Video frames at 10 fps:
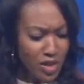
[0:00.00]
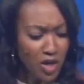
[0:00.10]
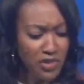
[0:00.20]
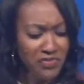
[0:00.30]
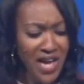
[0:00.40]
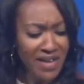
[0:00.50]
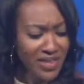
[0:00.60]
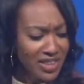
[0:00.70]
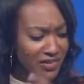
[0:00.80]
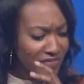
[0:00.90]
are the fact
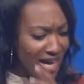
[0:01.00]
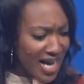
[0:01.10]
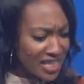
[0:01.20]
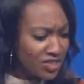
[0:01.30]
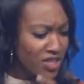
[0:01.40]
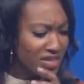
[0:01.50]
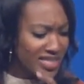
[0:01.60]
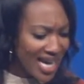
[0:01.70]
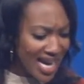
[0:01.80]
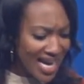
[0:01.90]
that the vines are the
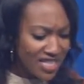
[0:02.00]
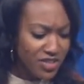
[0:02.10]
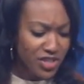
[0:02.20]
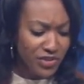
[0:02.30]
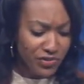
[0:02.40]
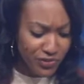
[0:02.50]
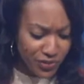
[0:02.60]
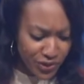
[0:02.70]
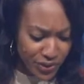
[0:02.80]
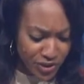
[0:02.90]
ties to the fruit,